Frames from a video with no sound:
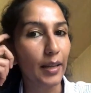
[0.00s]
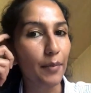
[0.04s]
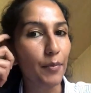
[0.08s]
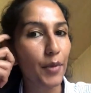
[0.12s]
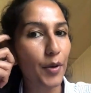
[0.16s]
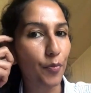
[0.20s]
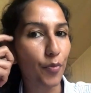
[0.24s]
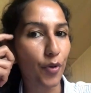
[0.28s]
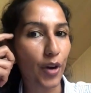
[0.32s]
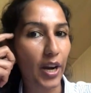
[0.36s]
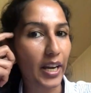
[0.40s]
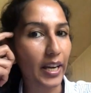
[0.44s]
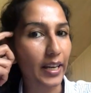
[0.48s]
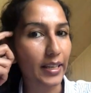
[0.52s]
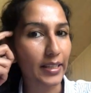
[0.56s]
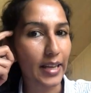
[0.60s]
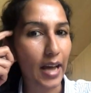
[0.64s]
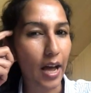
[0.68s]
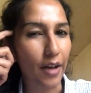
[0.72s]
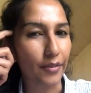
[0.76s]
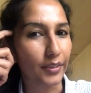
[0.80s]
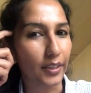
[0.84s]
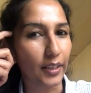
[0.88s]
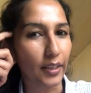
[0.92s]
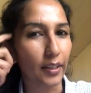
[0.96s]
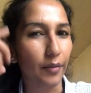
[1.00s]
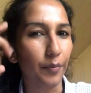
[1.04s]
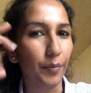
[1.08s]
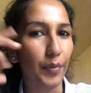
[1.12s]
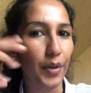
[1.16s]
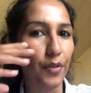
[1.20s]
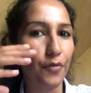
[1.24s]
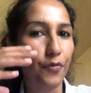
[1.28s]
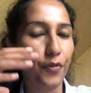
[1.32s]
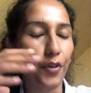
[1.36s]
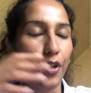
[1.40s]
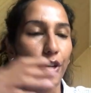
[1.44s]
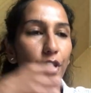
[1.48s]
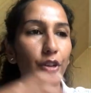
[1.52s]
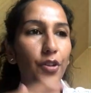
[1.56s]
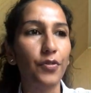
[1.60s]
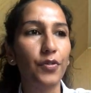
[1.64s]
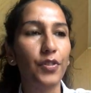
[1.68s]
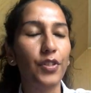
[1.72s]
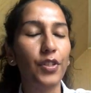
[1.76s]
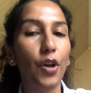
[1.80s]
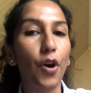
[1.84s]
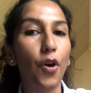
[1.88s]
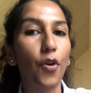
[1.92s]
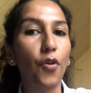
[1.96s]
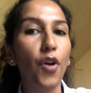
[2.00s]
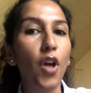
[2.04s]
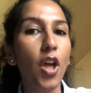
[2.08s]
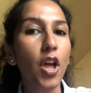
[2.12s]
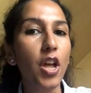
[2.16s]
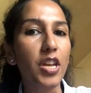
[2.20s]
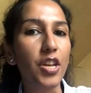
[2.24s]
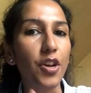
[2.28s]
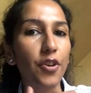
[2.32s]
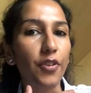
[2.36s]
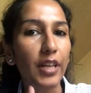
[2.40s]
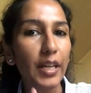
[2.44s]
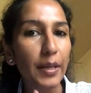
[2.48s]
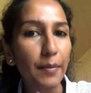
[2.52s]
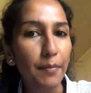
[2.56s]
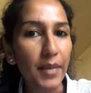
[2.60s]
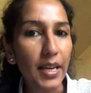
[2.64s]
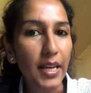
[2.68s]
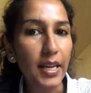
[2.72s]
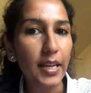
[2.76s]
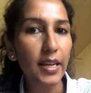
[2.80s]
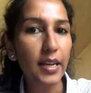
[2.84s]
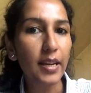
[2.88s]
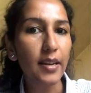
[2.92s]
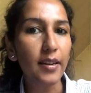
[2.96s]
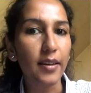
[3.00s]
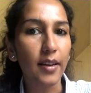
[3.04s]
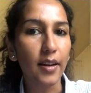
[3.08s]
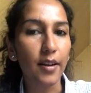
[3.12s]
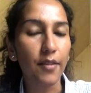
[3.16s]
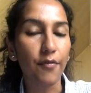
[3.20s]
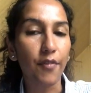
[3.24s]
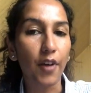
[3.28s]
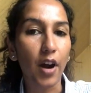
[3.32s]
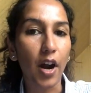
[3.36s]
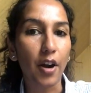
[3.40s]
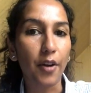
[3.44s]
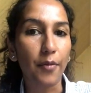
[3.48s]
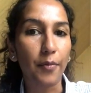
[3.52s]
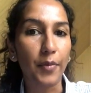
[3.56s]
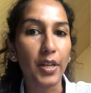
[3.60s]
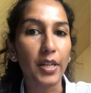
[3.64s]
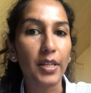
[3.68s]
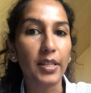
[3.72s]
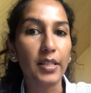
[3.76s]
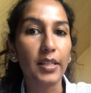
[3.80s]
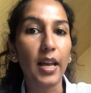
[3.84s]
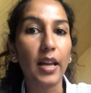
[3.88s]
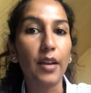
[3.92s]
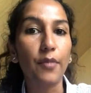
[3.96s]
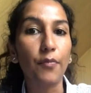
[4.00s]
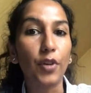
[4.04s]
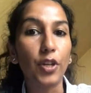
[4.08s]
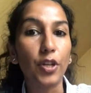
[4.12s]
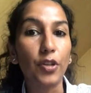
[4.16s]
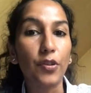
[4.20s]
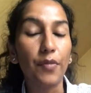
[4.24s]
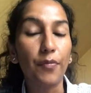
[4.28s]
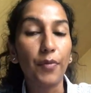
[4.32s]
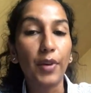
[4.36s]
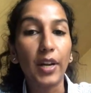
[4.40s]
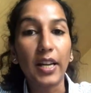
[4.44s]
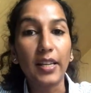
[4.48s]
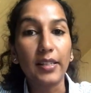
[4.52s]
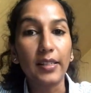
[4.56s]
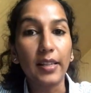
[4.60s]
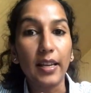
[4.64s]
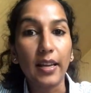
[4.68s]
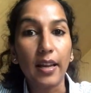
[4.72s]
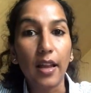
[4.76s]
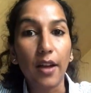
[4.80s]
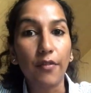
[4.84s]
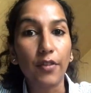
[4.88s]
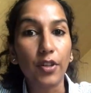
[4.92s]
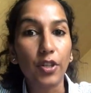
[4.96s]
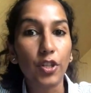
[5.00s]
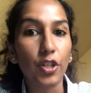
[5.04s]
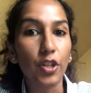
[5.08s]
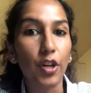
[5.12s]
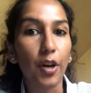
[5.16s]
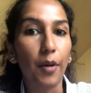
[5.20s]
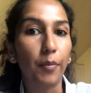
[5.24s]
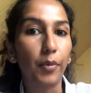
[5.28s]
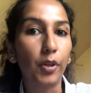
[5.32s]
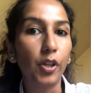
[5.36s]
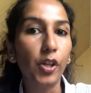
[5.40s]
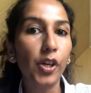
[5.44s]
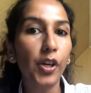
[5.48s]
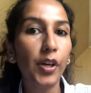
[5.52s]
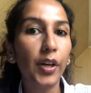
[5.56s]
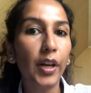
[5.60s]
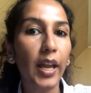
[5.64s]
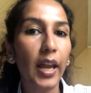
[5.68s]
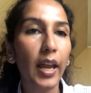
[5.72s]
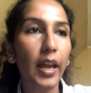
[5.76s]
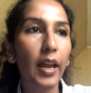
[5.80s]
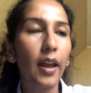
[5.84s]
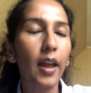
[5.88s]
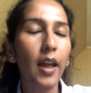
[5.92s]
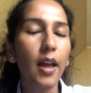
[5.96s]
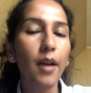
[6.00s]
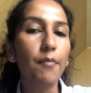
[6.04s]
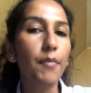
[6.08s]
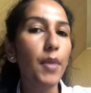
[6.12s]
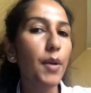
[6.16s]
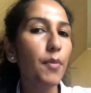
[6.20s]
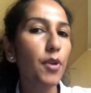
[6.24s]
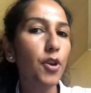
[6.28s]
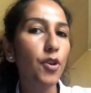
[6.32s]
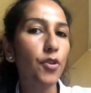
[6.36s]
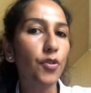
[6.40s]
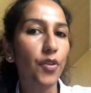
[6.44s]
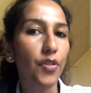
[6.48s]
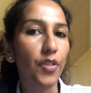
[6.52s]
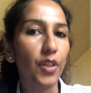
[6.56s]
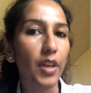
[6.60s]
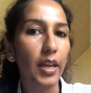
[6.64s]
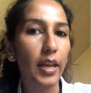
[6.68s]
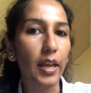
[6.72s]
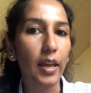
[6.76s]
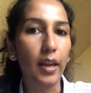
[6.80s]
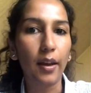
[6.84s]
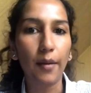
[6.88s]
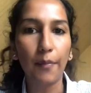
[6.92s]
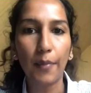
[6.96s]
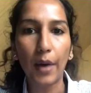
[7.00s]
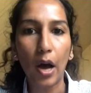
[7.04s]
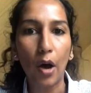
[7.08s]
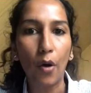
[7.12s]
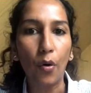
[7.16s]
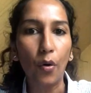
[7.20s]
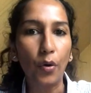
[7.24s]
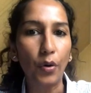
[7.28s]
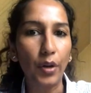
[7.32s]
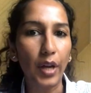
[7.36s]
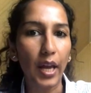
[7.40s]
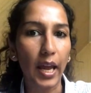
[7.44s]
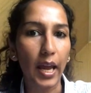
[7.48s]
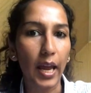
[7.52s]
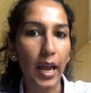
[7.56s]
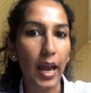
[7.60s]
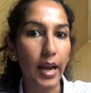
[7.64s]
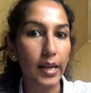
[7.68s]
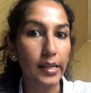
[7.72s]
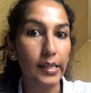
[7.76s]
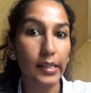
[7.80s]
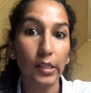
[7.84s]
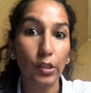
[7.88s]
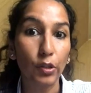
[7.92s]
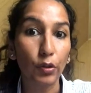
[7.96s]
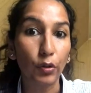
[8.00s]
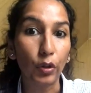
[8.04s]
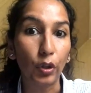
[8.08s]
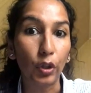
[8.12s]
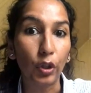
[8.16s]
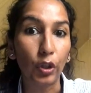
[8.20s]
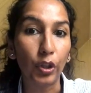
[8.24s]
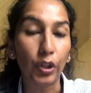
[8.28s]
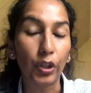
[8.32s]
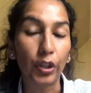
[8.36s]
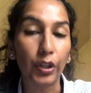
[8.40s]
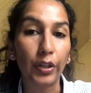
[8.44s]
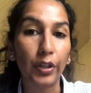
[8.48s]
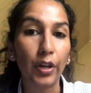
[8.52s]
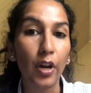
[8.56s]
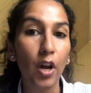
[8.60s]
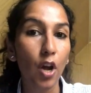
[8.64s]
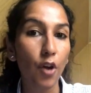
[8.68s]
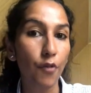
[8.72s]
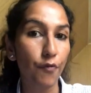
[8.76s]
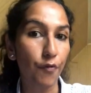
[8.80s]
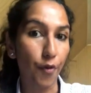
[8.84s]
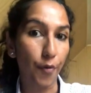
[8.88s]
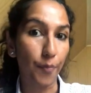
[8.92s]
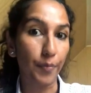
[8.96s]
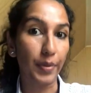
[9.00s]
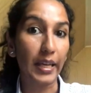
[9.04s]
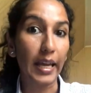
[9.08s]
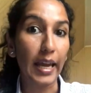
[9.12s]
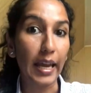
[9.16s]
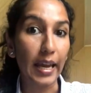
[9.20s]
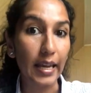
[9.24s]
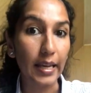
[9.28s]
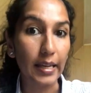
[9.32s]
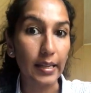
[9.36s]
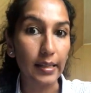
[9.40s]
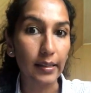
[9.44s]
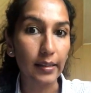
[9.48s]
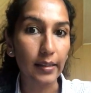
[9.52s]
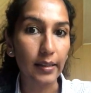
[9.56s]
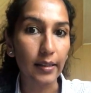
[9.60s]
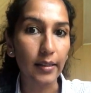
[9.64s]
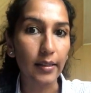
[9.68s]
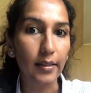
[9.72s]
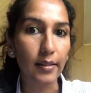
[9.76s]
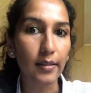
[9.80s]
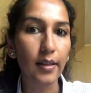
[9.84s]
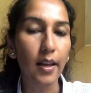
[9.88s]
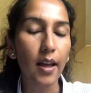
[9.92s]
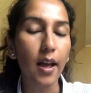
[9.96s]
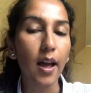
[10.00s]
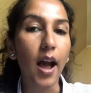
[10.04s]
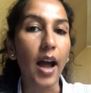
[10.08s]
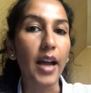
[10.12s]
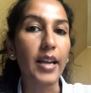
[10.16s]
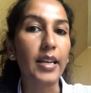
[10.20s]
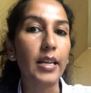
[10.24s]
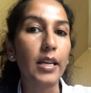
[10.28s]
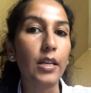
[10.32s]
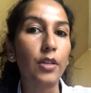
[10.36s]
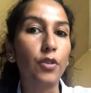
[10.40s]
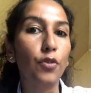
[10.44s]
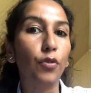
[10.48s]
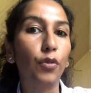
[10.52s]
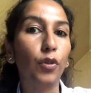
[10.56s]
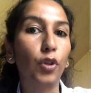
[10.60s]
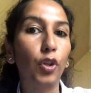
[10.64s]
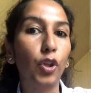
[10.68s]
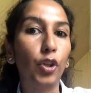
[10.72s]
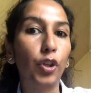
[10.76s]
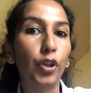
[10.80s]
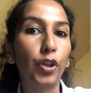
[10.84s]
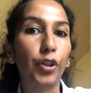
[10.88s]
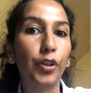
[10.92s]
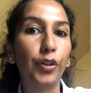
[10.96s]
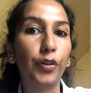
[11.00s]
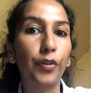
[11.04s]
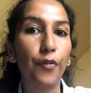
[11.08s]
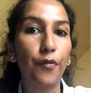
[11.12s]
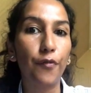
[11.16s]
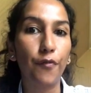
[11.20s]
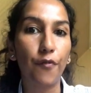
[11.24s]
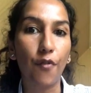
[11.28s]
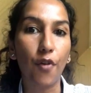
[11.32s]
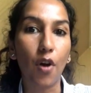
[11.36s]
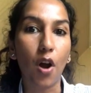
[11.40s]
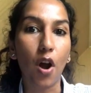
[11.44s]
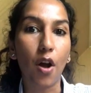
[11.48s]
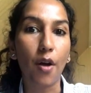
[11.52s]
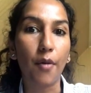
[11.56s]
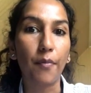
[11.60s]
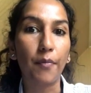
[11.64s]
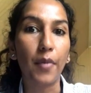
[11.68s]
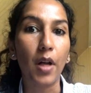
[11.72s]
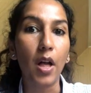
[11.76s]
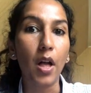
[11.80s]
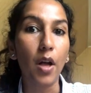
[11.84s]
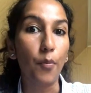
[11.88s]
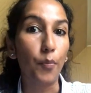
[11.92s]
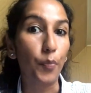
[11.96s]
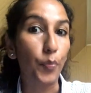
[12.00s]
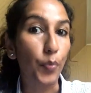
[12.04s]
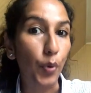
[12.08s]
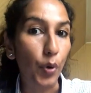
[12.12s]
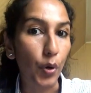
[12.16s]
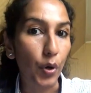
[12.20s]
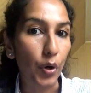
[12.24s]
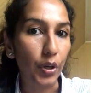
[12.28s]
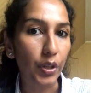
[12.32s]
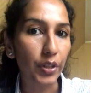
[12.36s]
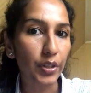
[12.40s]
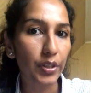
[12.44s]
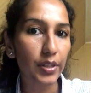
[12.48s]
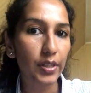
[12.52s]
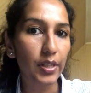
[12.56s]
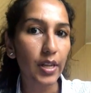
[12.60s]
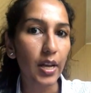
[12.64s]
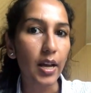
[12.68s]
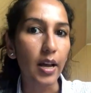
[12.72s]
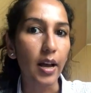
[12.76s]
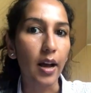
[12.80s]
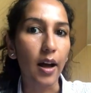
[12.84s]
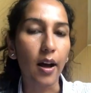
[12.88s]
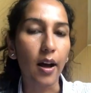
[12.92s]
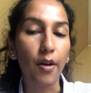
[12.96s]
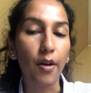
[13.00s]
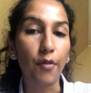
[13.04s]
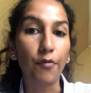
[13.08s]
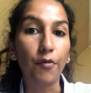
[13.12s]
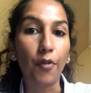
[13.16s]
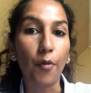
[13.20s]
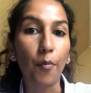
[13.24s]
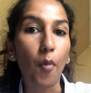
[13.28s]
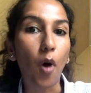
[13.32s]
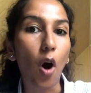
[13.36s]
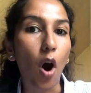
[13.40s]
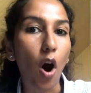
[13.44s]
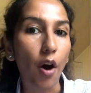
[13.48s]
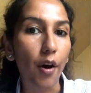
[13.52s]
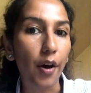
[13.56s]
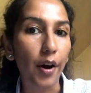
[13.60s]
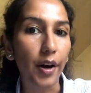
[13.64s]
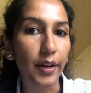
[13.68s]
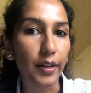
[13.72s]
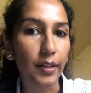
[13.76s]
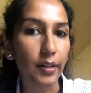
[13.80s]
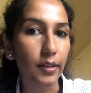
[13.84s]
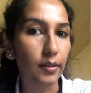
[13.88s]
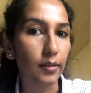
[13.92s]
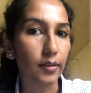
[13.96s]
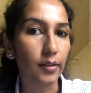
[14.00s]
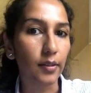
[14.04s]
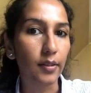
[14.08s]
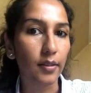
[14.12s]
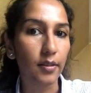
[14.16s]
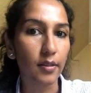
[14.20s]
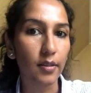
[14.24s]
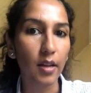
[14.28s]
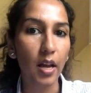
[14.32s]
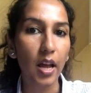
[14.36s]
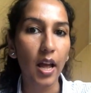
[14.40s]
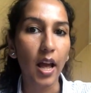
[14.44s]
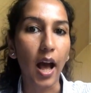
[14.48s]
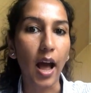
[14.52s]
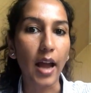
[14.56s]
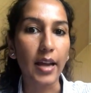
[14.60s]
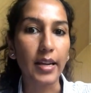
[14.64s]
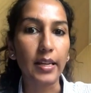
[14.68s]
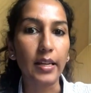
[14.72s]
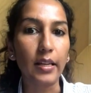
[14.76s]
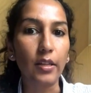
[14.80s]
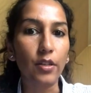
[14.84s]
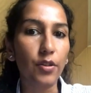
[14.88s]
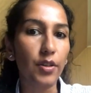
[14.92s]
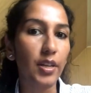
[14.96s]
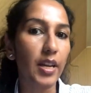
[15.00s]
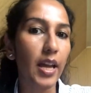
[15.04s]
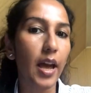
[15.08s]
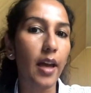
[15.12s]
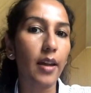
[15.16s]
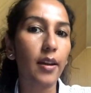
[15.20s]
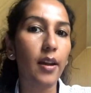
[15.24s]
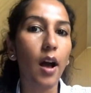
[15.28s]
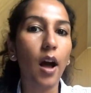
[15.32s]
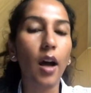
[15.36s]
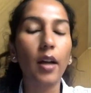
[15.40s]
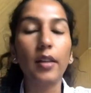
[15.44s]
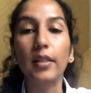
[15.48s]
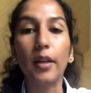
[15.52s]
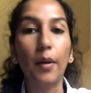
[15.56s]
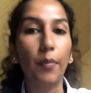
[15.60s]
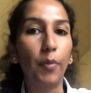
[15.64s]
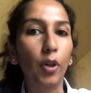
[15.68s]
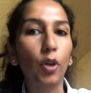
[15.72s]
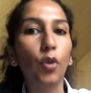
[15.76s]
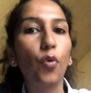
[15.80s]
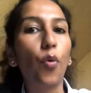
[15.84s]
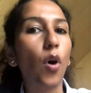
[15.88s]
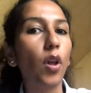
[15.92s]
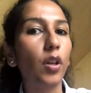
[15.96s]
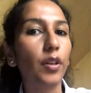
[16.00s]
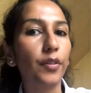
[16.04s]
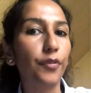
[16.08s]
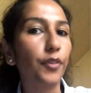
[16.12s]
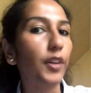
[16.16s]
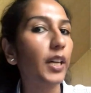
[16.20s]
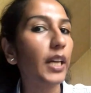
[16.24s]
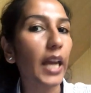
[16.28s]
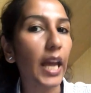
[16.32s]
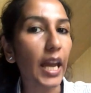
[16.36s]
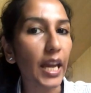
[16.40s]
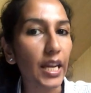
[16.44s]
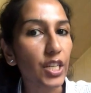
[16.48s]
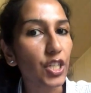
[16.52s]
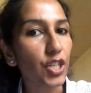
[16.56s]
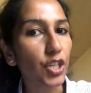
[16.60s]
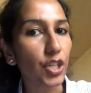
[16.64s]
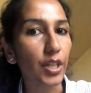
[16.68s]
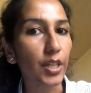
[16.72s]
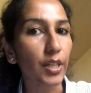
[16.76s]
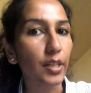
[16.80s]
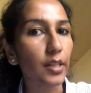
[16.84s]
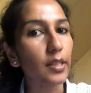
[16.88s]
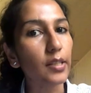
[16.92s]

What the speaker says: let me break it down a little bit for you. So your immediate environment, and when I say never stop learning, maybe you're thinking about, okay, I need to learn from cases. I need to learn from books, from articles. I need to get a double qualification.